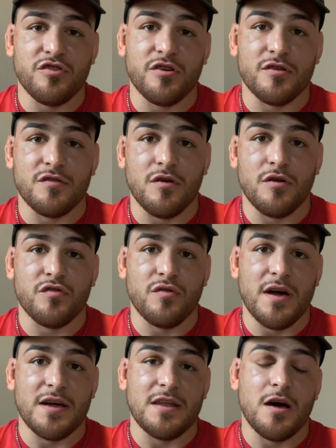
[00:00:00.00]
young adults, so
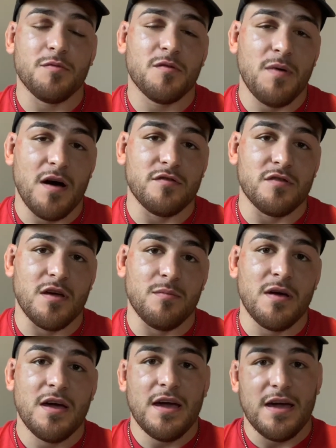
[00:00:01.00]
I can help sponsor
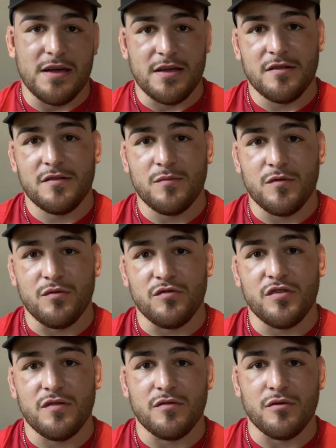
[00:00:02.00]
them and get them to
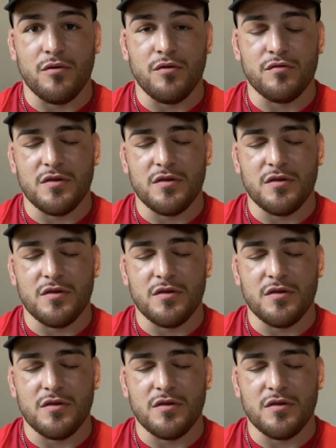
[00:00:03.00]
achieve their goals,